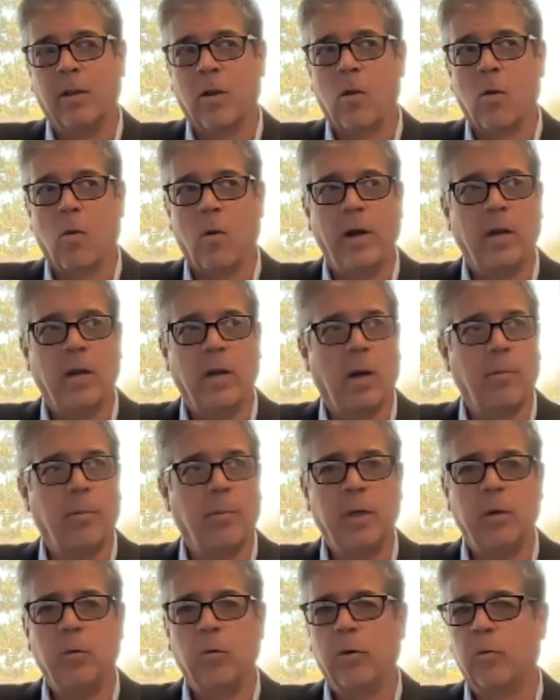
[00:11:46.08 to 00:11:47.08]
great
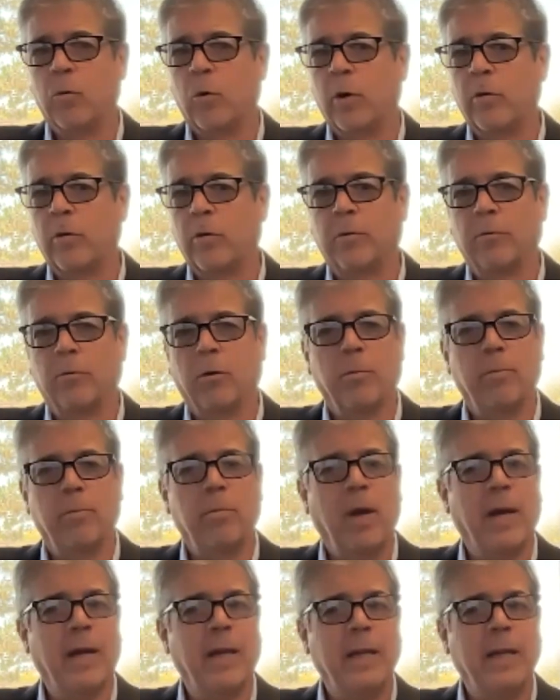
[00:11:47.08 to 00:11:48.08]
company. We've worked with them for
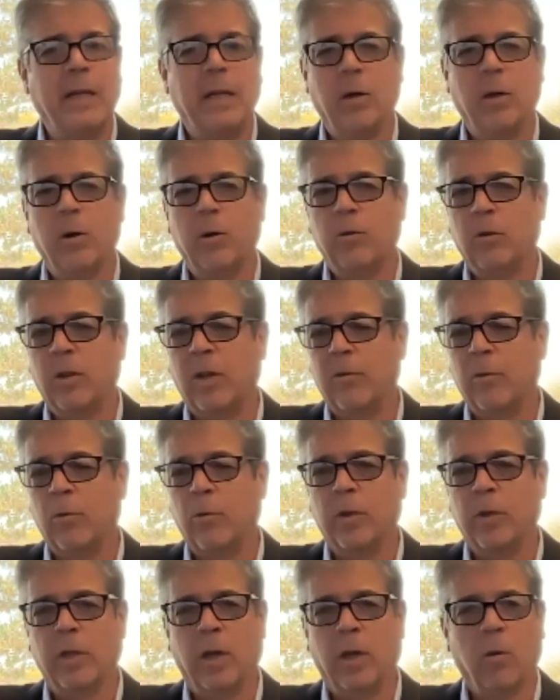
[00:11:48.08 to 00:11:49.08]
many years,
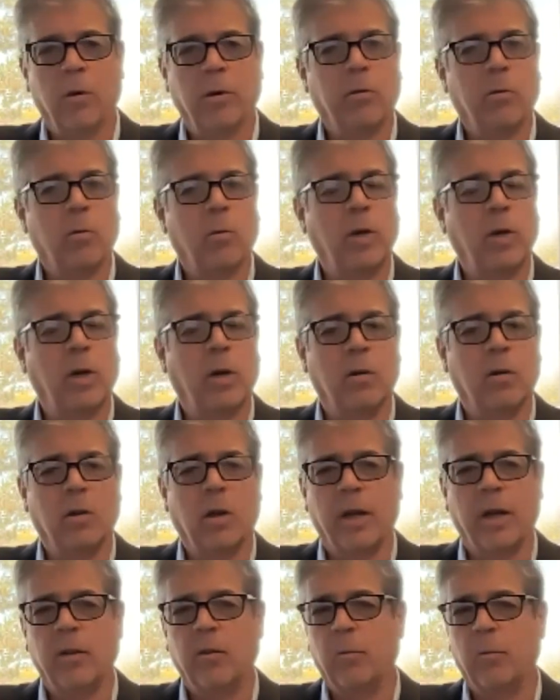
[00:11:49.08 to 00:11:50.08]
even when there were 3
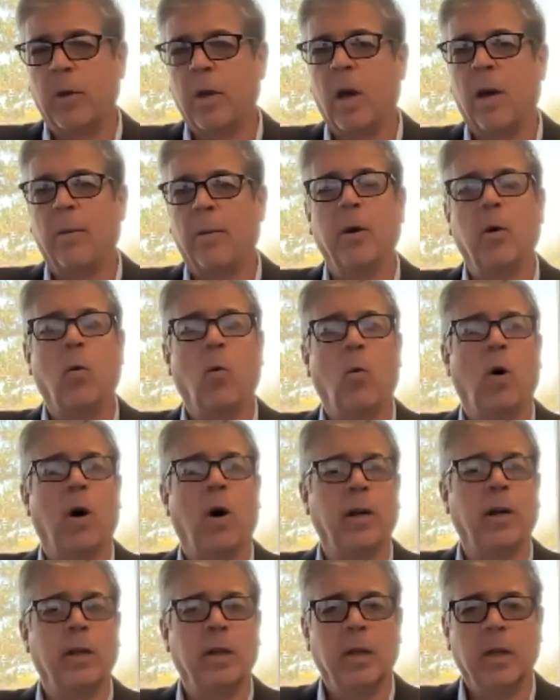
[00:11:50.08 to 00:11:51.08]
airlines becoming
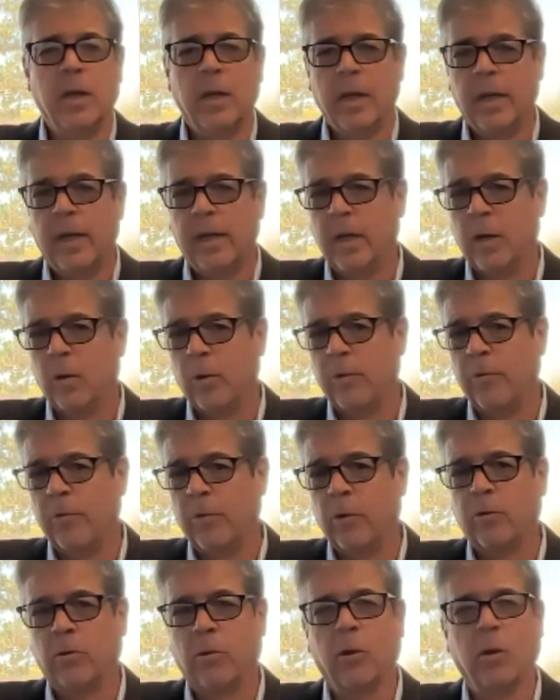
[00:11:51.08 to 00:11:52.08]
one. We
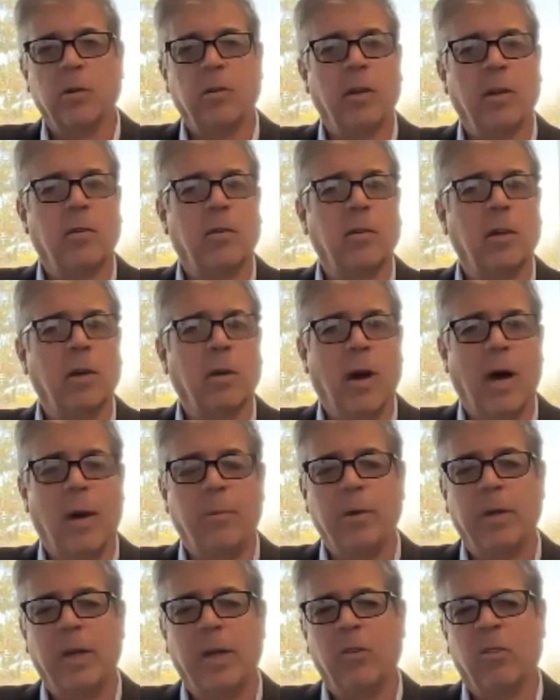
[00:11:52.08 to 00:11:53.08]
first looked at
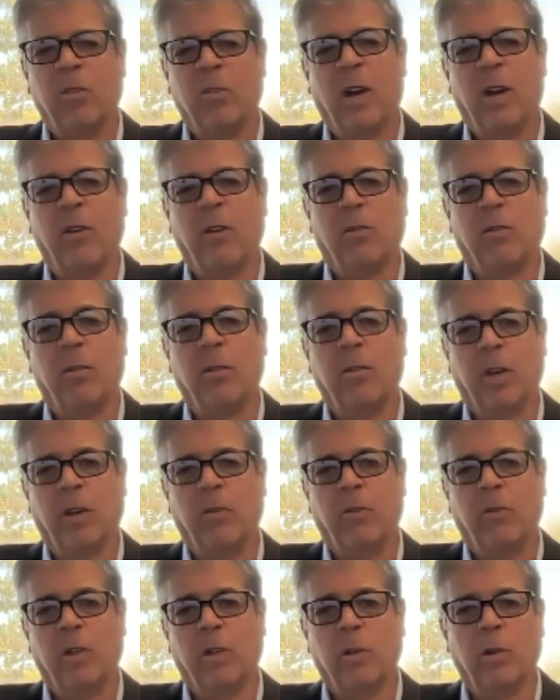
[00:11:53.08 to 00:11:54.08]
application
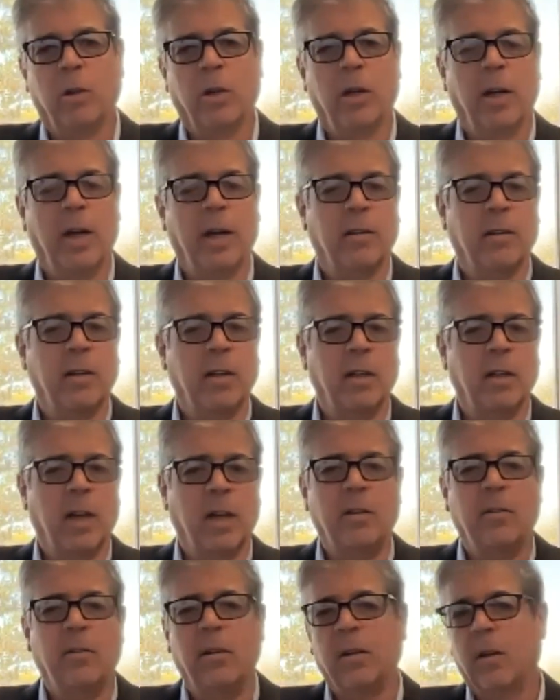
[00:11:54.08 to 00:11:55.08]
rationalization and looking at the
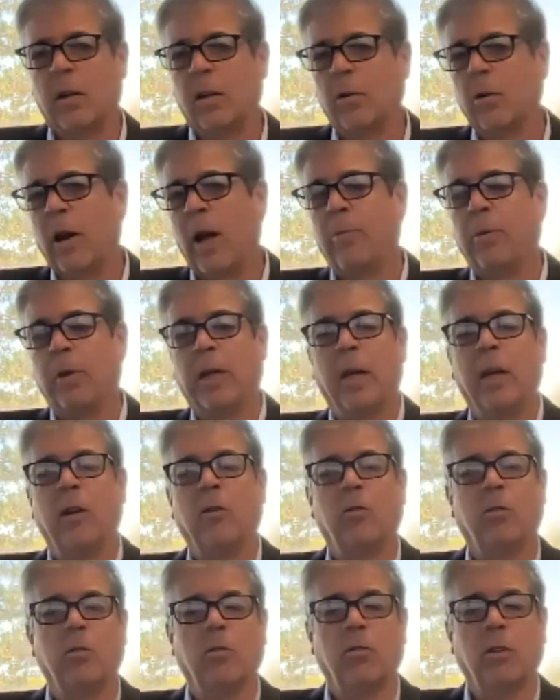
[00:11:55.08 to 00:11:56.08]
1,900
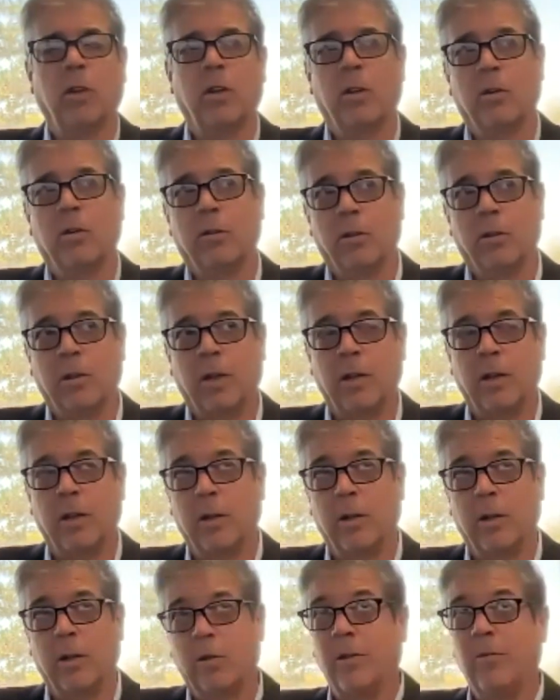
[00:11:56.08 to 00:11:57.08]
applications,
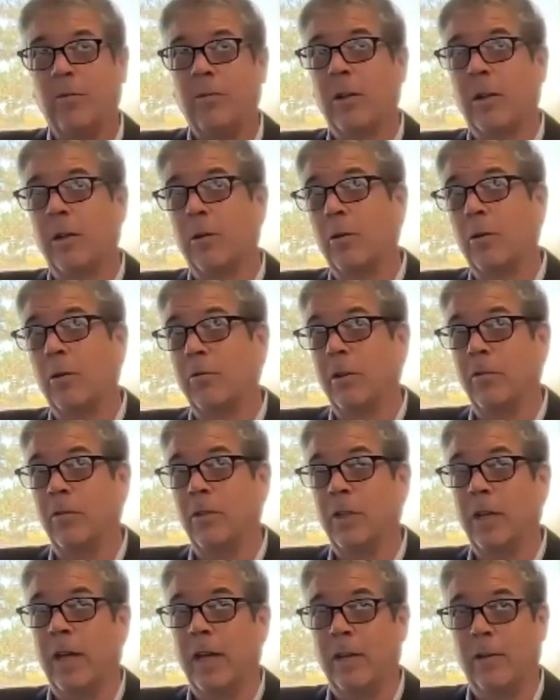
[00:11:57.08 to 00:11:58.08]

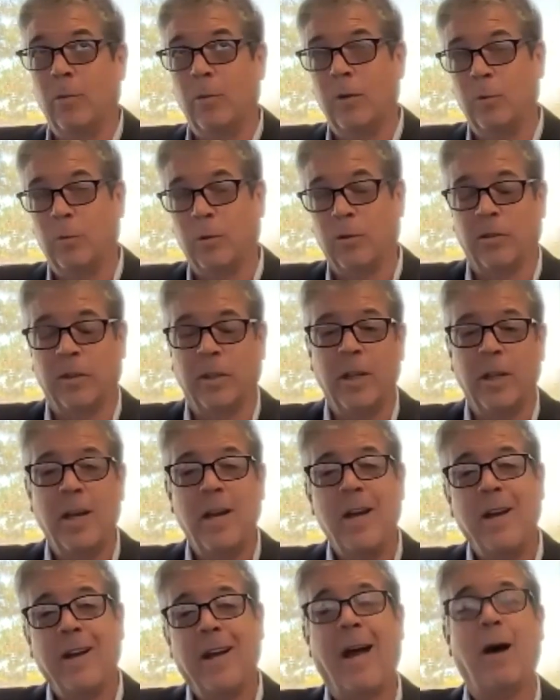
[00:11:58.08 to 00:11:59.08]
1,958 to be specific,
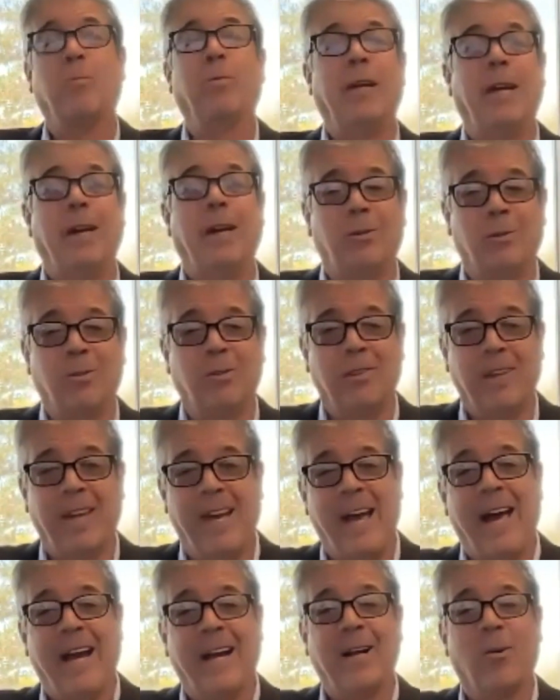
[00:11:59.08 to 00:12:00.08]
applications
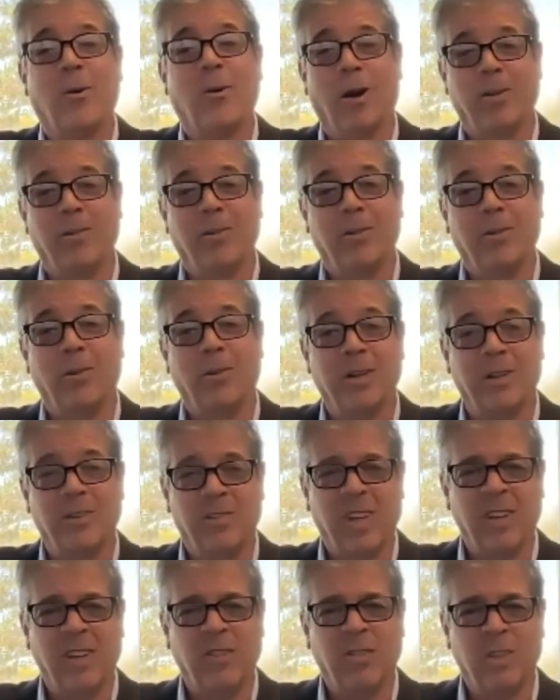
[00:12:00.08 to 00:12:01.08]
they had across the
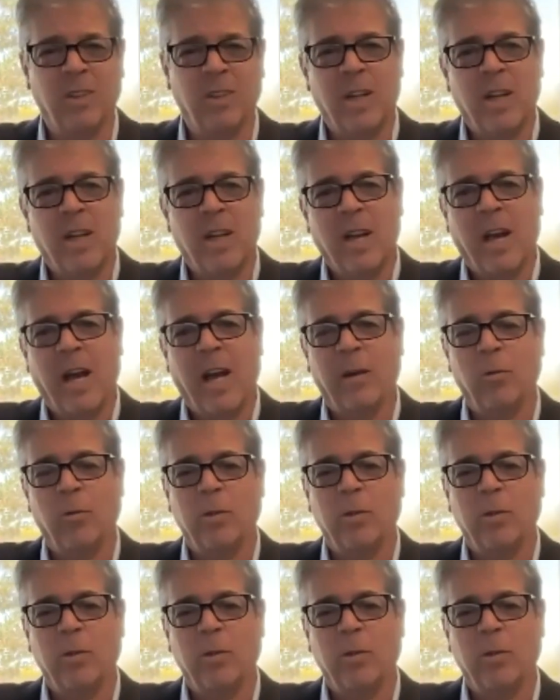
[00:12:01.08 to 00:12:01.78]
organization, and